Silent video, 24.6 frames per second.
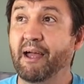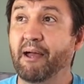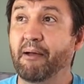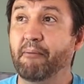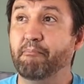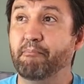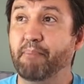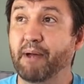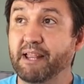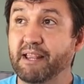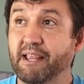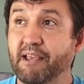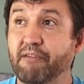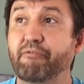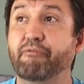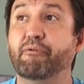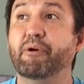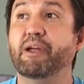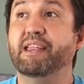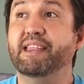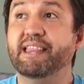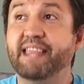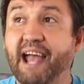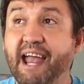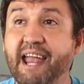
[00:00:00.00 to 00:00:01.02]
But if we
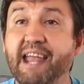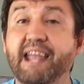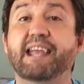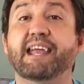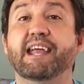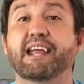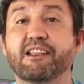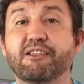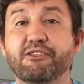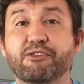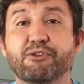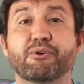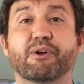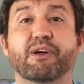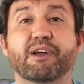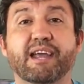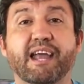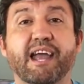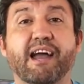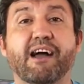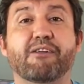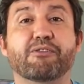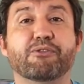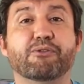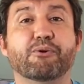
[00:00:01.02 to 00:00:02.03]
take into
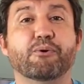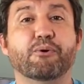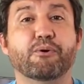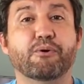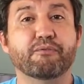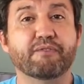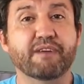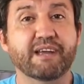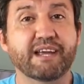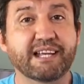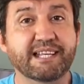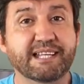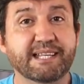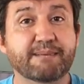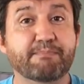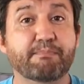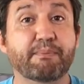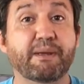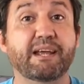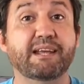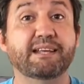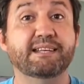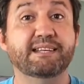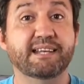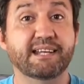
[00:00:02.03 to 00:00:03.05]
account all these
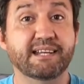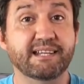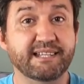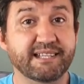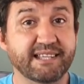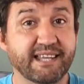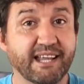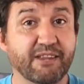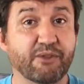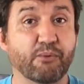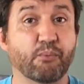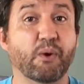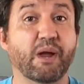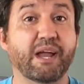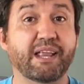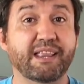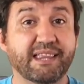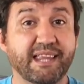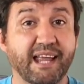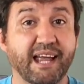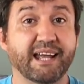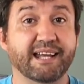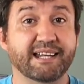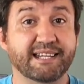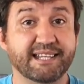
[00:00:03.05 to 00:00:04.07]
species that
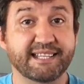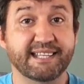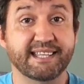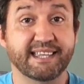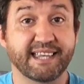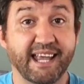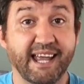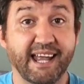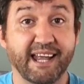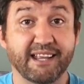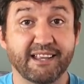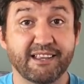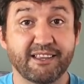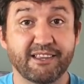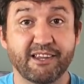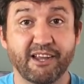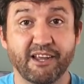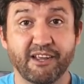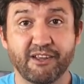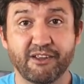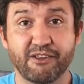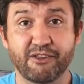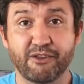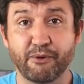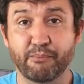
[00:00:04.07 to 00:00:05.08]
went extinct
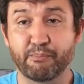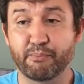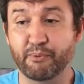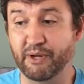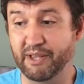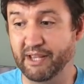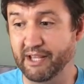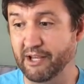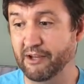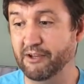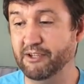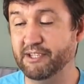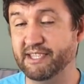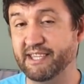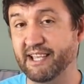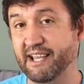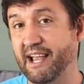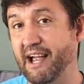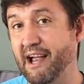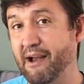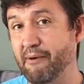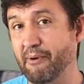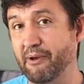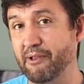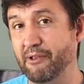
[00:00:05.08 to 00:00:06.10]
to produce the
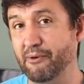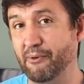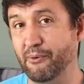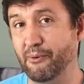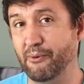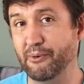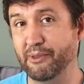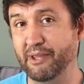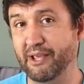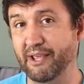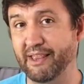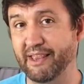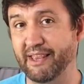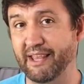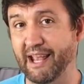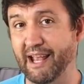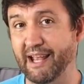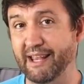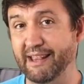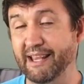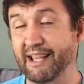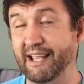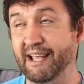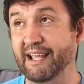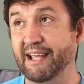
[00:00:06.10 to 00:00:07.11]
current order,
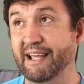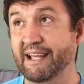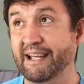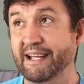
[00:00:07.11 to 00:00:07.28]
then